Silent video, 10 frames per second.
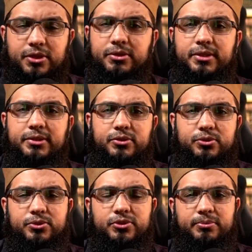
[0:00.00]
generally, the
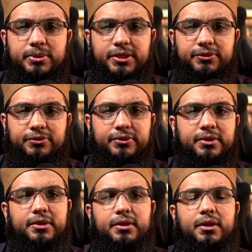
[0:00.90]
schools of belief
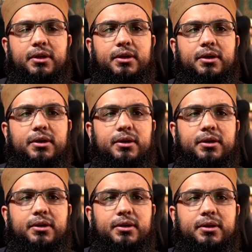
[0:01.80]

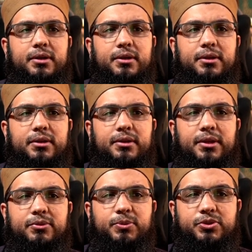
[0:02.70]
uh,
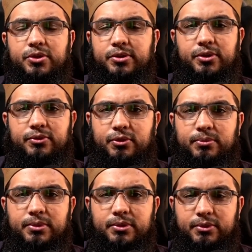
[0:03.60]
that the majority of,
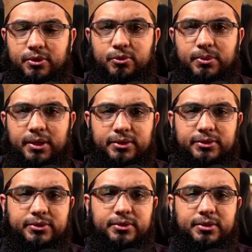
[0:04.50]
um, of the Ummah
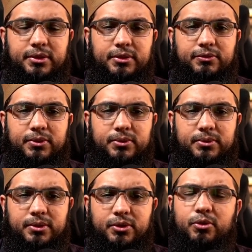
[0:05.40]
has uh,
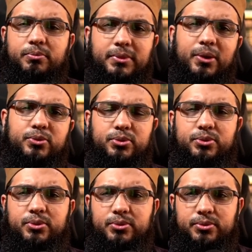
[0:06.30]
followed come down
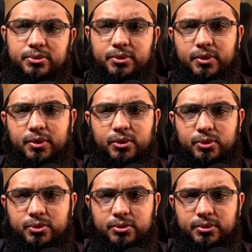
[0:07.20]
to
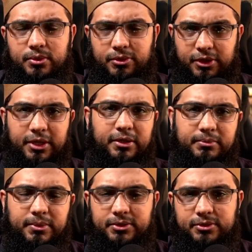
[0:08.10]
three
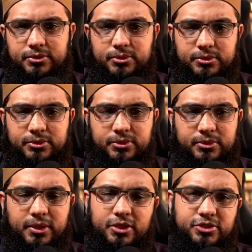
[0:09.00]
basic schools.
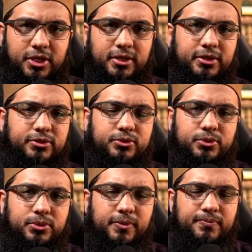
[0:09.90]
So the Ash'ari
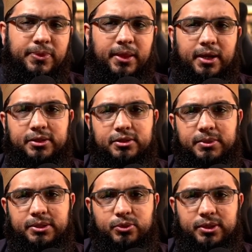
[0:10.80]
school and the
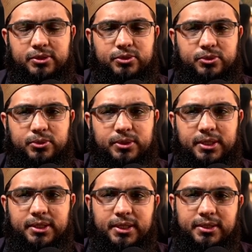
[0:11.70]
Maturidi school.
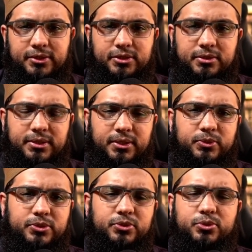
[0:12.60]
And then there's a there
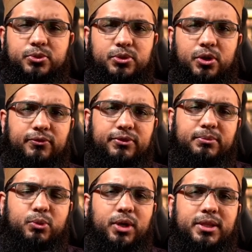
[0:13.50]
was the school of
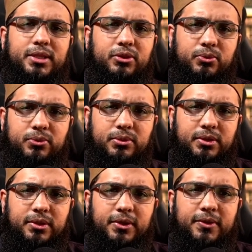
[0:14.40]
the Muhaddithun,